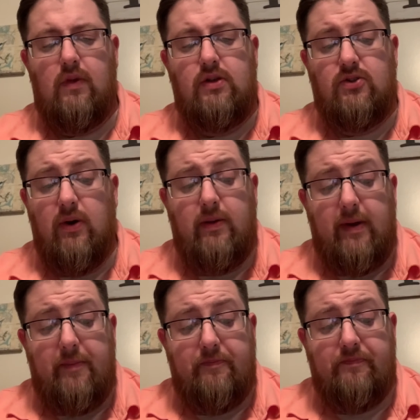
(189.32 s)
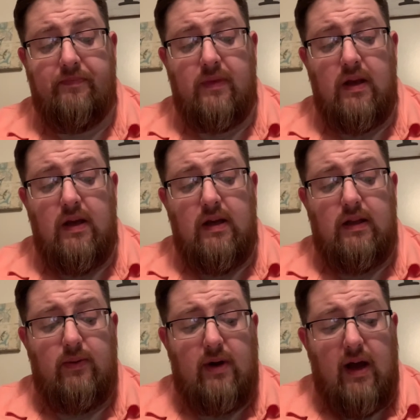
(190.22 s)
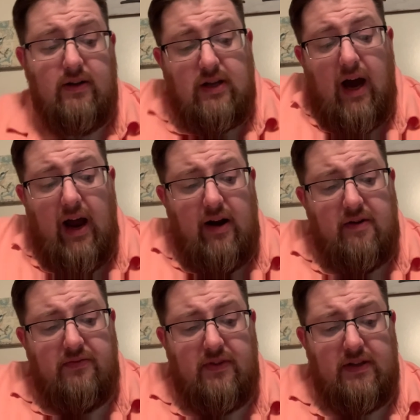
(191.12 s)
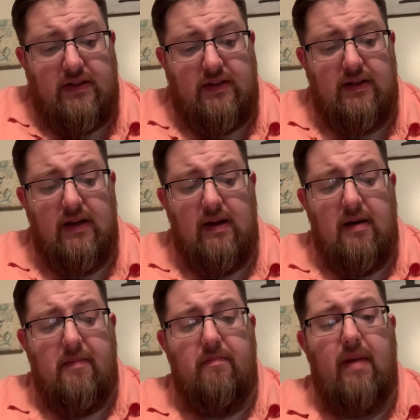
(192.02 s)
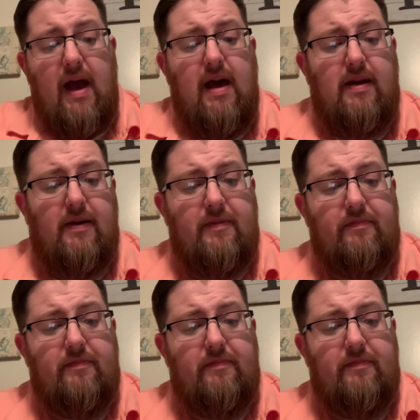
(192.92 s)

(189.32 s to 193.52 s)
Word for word: So anyway, they were kind of tired of this manna,